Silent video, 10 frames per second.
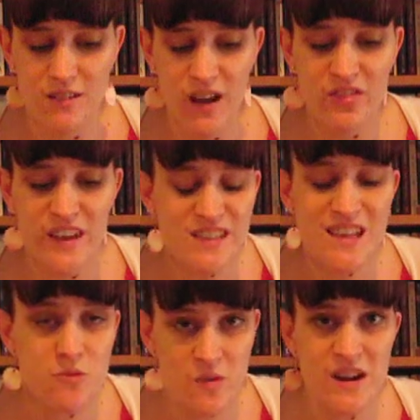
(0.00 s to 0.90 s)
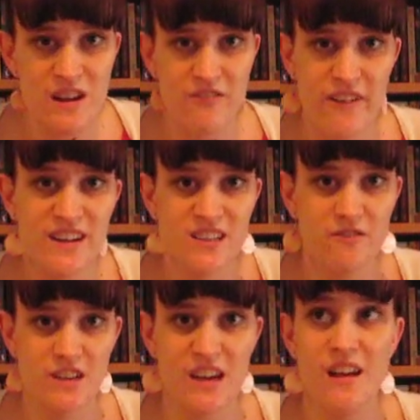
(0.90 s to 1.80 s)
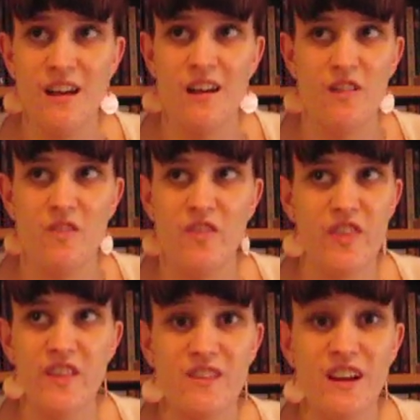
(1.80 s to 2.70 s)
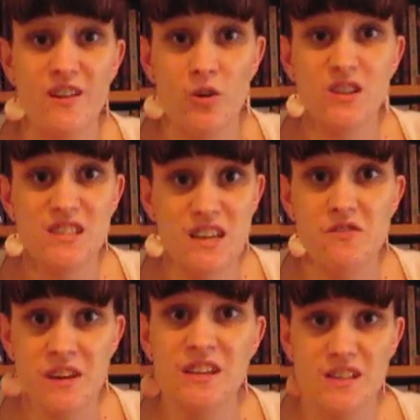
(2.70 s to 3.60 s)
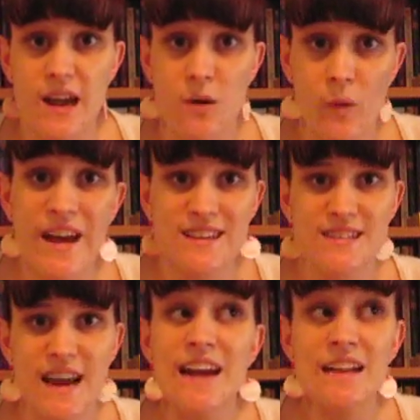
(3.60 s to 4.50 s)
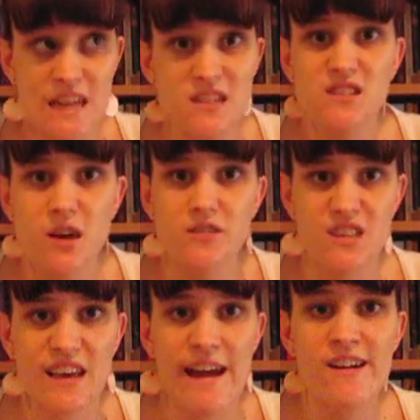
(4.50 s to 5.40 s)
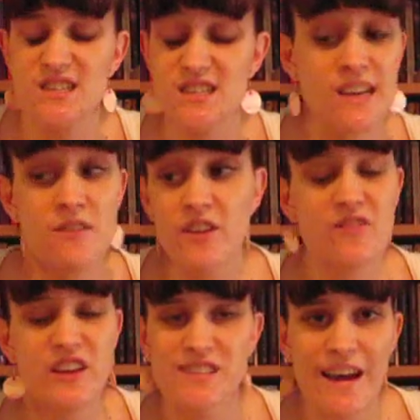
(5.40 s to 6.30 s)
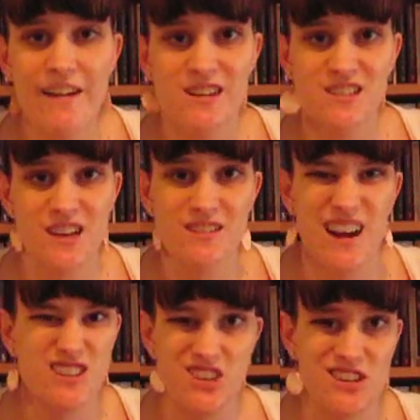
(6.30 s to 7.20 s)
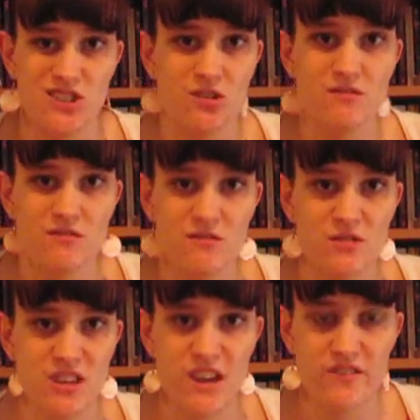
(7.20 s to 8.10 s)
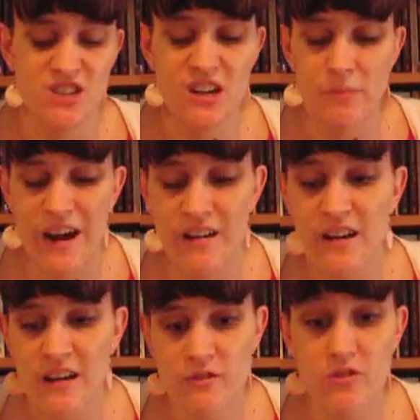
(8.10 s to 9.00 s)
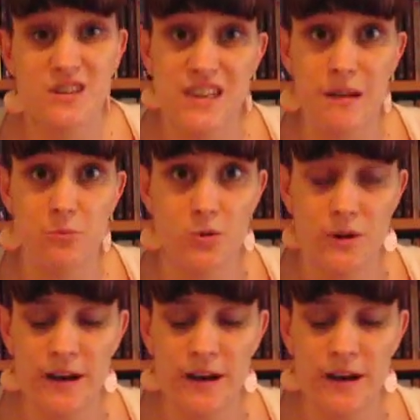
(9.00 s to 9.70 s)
unless they're written effectively, then it honestly feels like a waste and it insults the characters, even if these are characters I actually don't really give a shit about. For example,